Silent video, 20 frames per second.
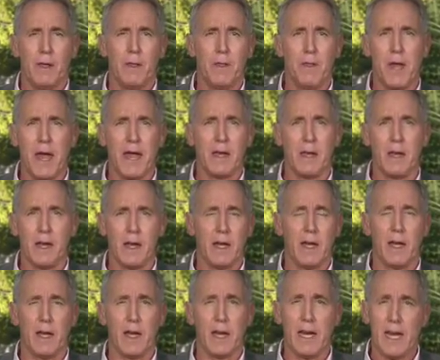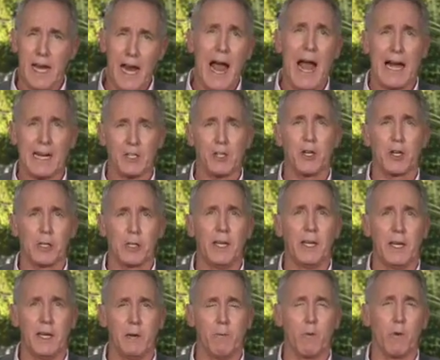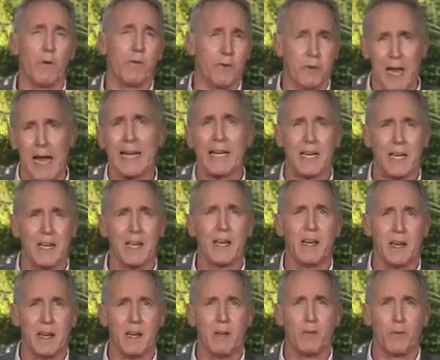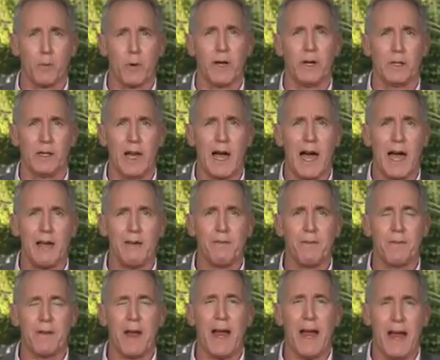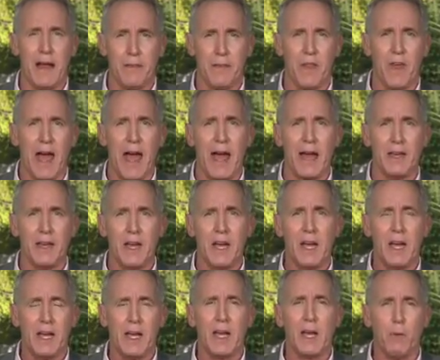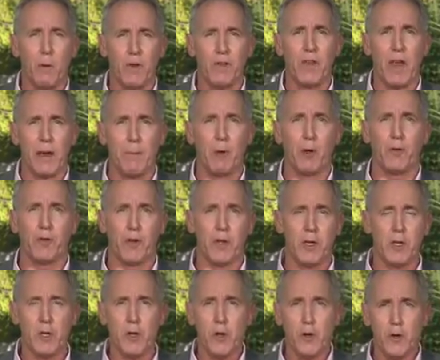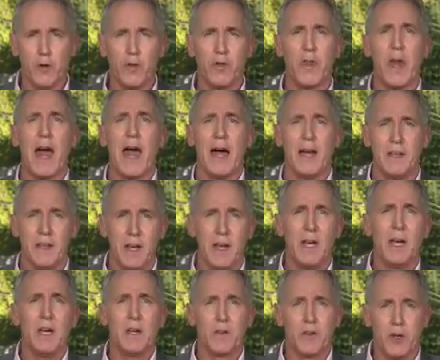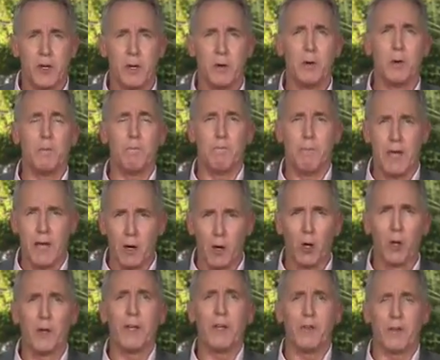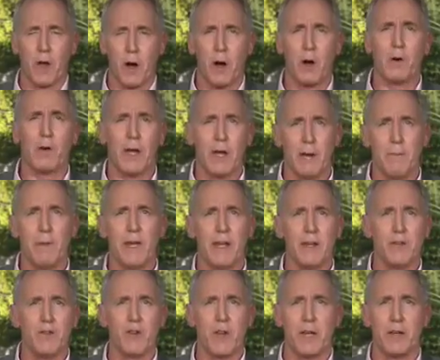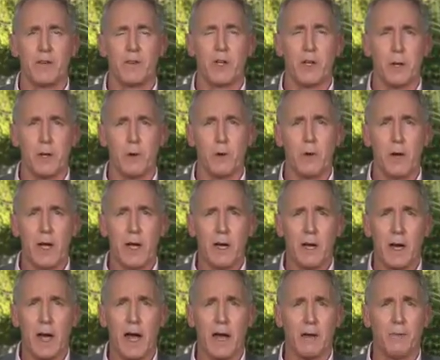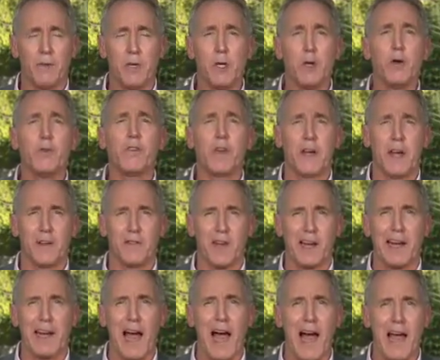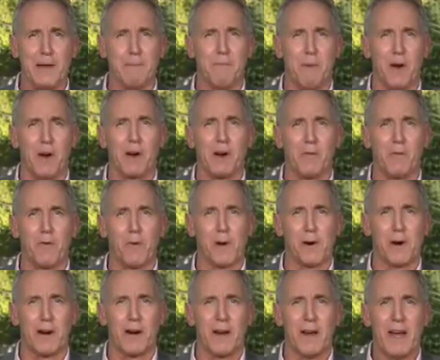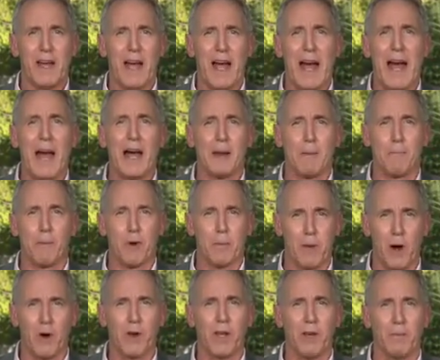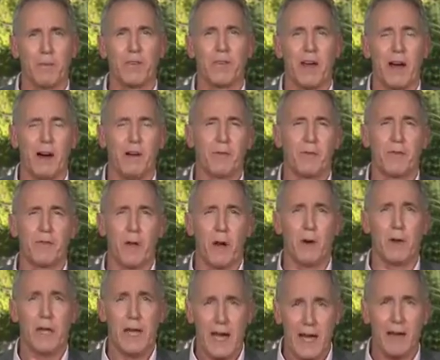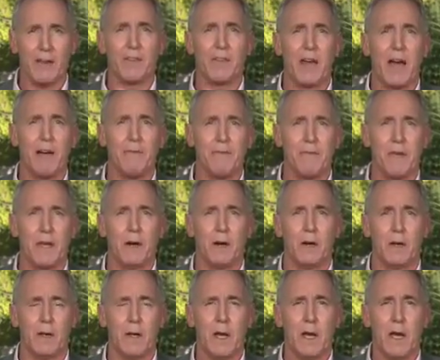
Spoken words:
than he actually reflected in his real life, and that he was able to use that to build his own image and to kind of use it as a guidebook for how to promote himself. So yes, I feel